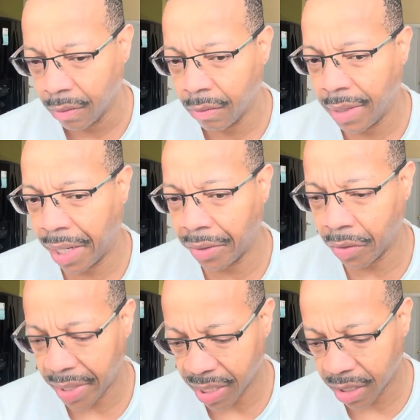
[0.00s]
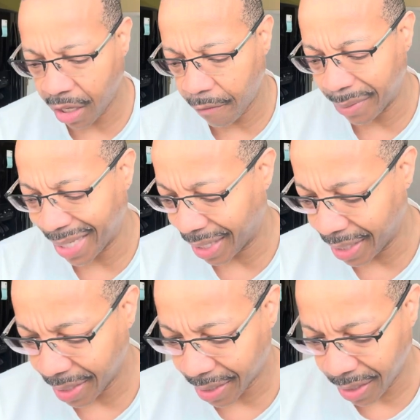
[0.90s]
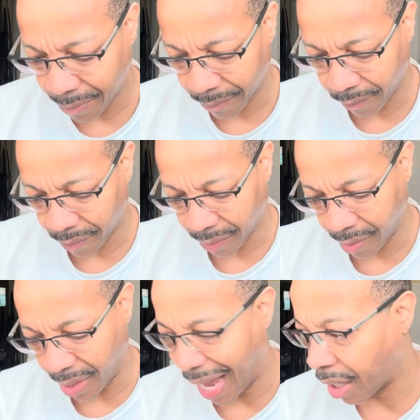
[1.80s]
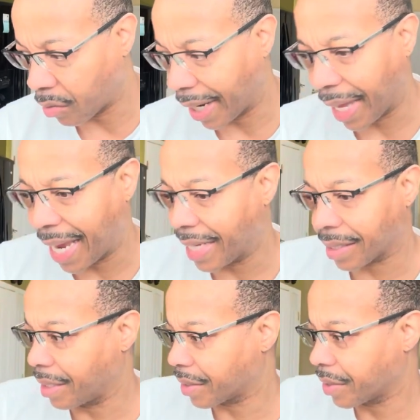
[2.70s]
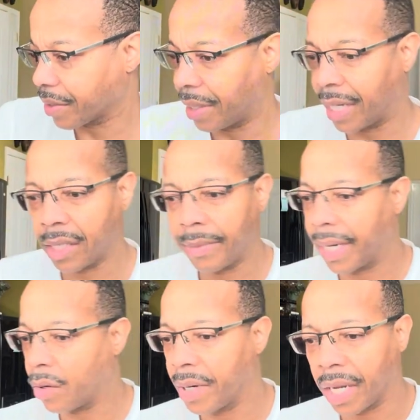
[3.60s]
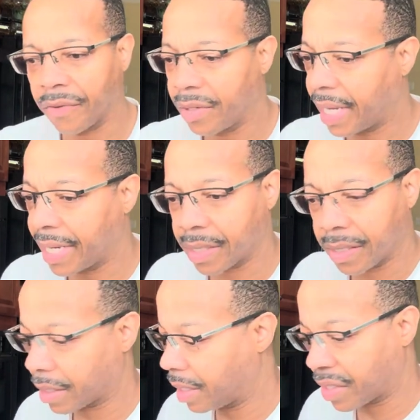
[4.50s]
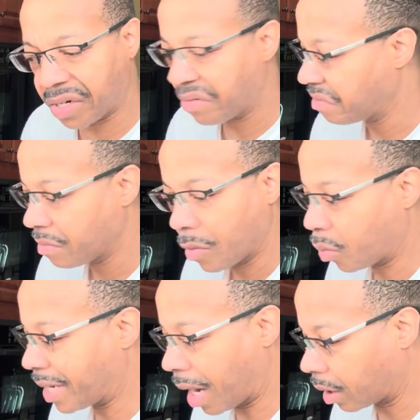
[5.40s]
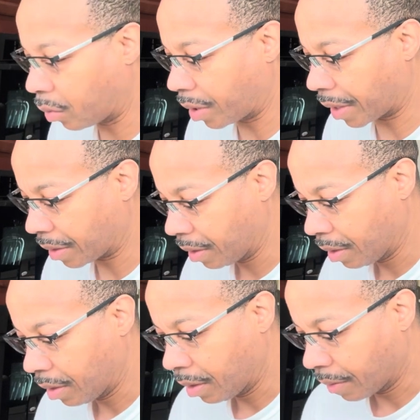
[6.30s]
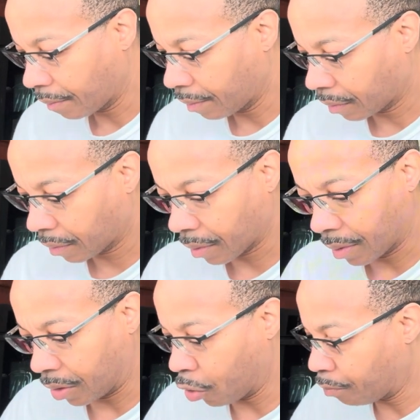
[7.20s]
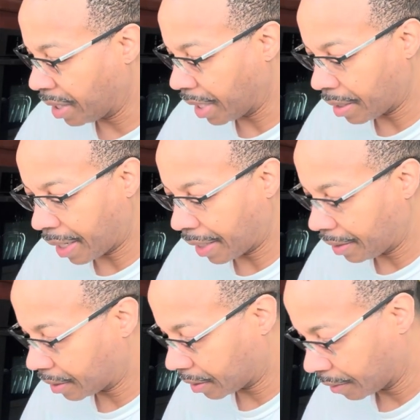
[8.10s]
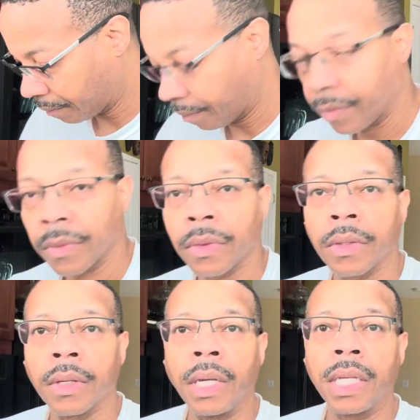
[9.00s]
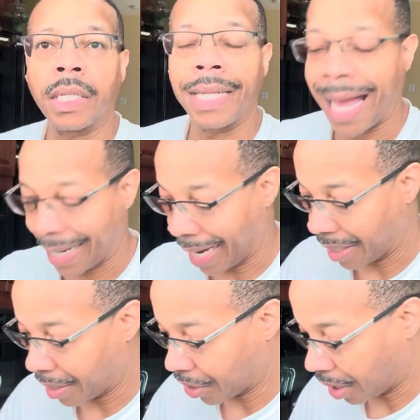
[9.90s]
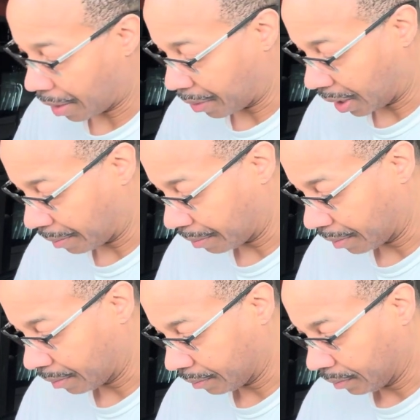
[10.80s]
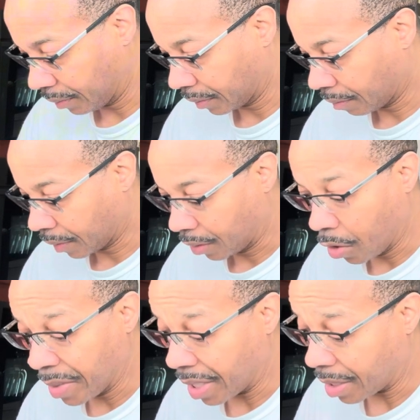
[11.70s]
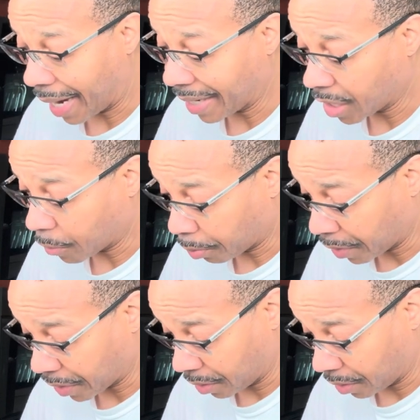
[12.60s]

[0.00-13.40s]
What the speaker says: they don't know their stuff, but they kiss up. And I don't like ass kissers. I tell somebody quick, if you're an ass kisser, we're not gonna work. You being nice is not getting the job done. You mean the nicest person